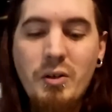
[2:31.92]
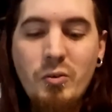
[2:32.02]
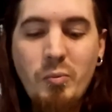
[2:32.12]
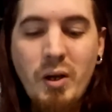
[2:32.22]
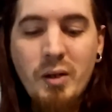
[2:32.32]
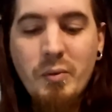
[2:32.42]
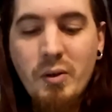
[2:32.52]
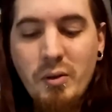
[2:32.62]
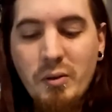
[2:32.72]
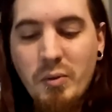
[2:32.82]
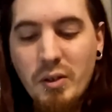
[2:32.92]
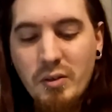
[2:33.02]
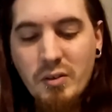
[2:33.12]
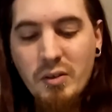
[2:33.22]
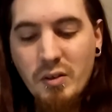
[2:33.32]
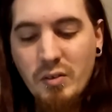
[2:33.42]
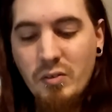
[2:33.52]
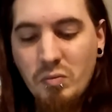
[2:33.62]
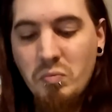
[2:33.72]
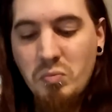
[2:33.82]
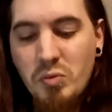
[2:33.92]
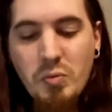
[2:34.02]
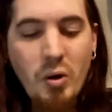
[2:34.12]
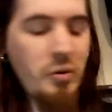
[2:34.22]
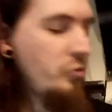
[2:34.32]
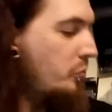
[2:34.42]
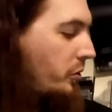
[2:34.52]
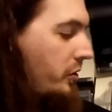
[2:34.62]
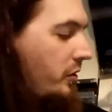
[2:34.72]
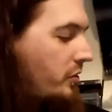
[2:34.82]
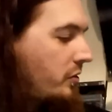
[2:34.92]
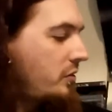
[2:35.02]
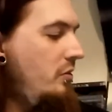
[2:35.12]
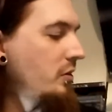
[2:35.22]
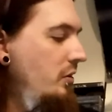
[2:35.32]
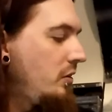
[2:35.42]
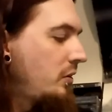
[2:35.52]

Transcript: actual black metal, but also pretty decent.